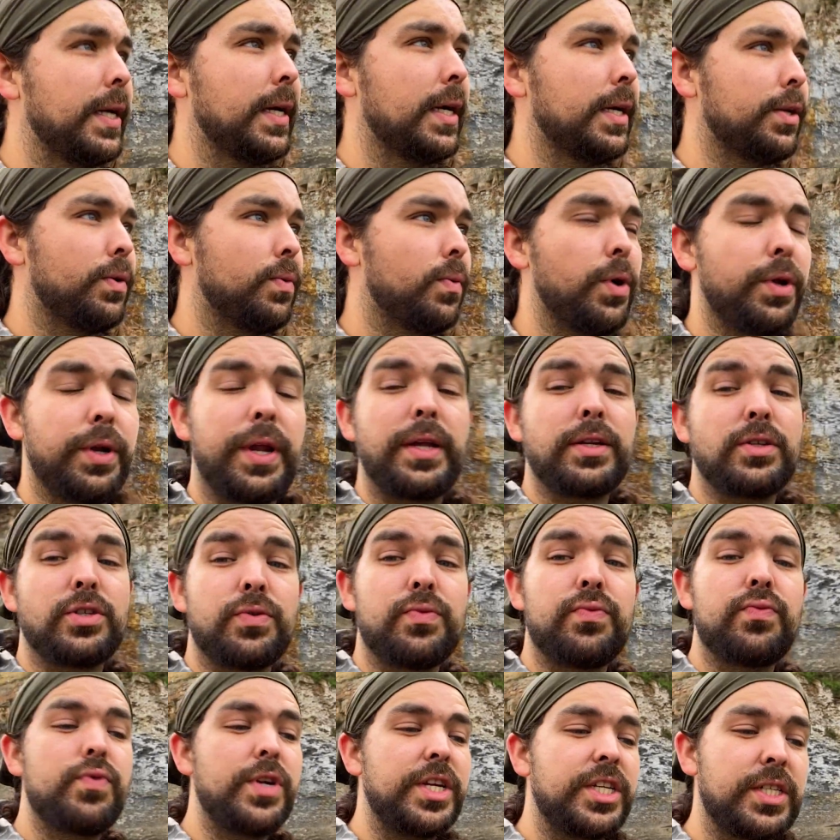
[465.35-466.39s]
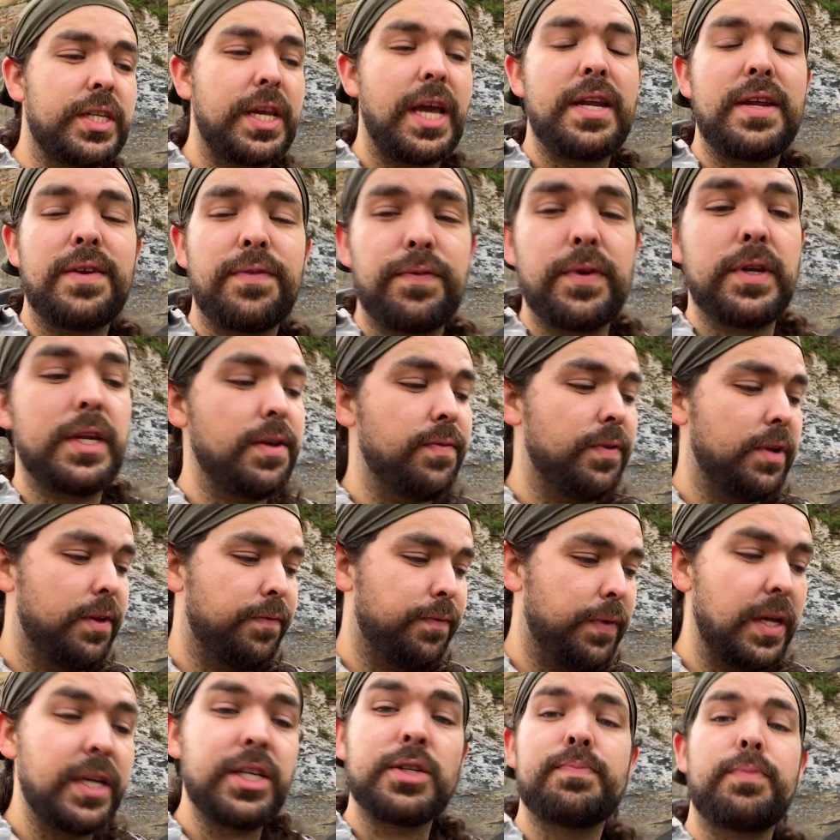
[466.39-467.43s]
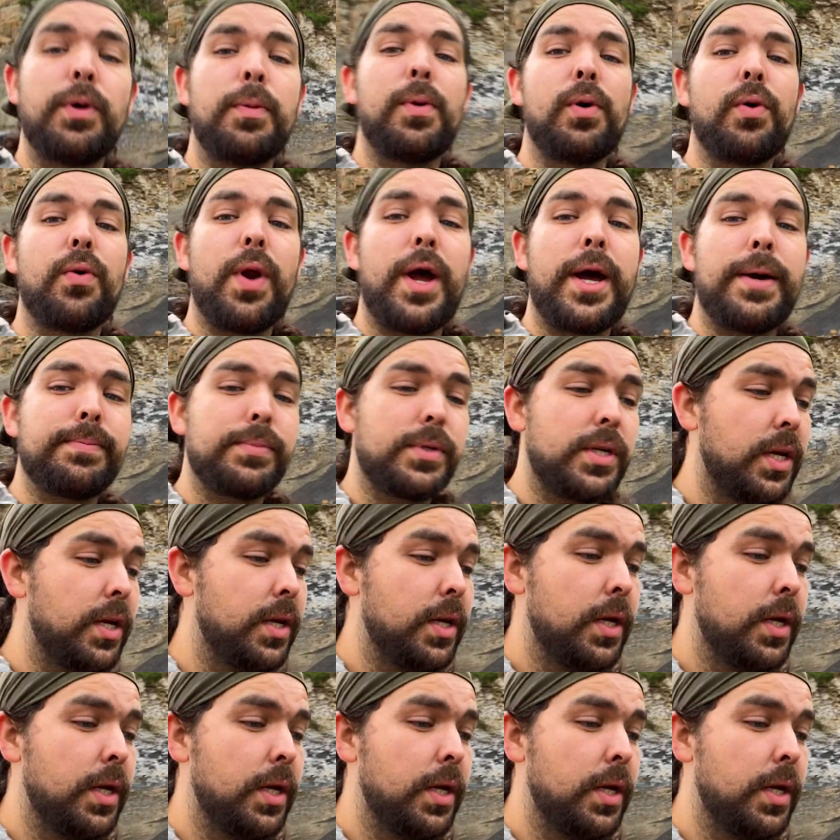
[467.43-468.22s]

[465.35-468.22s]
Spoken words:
I don't want to risk anything, even if it is bubble wrapped.